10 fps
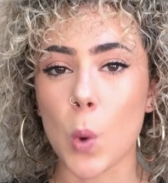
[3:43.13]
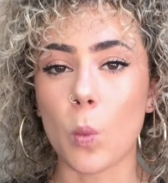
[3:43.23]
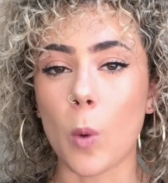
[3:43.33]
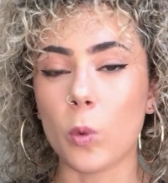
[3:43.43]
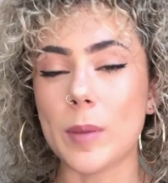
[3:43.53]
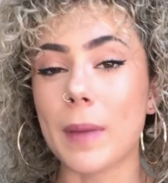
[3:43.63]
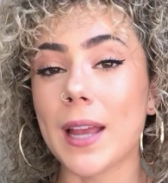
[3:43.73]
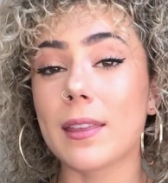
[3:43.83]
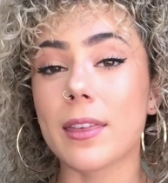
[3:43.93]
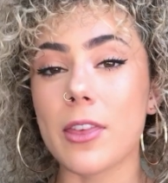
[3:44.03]
What we
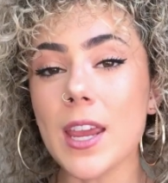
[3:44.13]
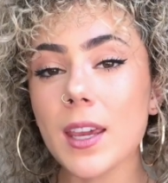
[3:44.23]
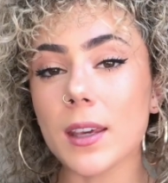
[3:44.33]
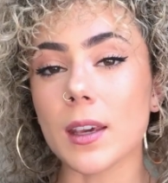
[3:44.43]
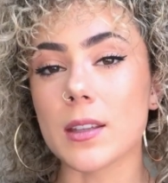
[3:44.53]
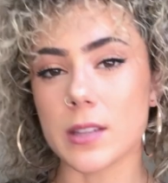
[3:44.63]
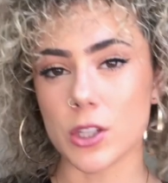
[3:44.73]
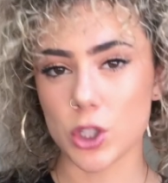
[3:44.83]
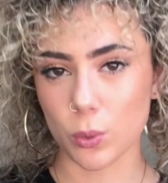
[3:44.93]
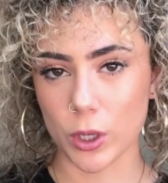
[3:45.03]
might think is
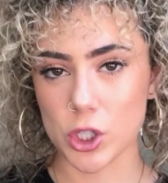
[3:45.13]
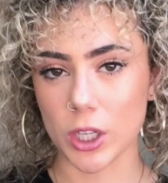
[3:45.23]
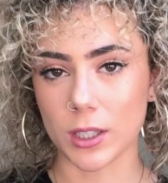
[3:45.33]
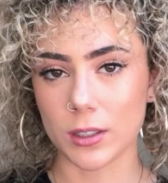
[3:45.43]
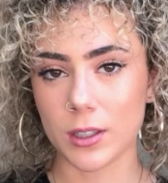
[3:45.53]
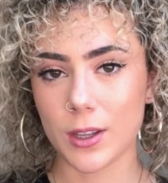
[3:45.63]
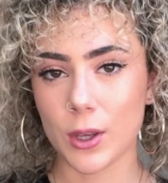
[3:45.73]
intuition